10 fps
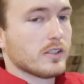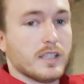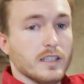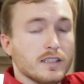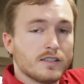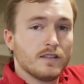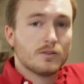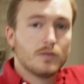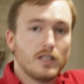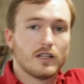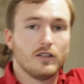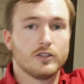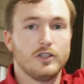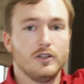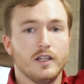ceilings in this
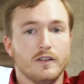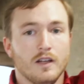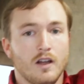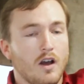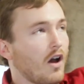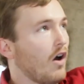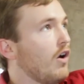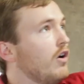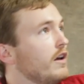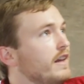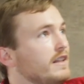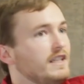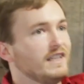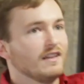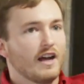particular unit. All
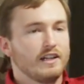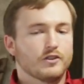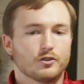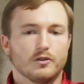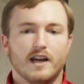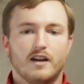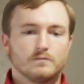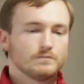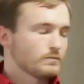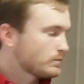LED lighting throughout.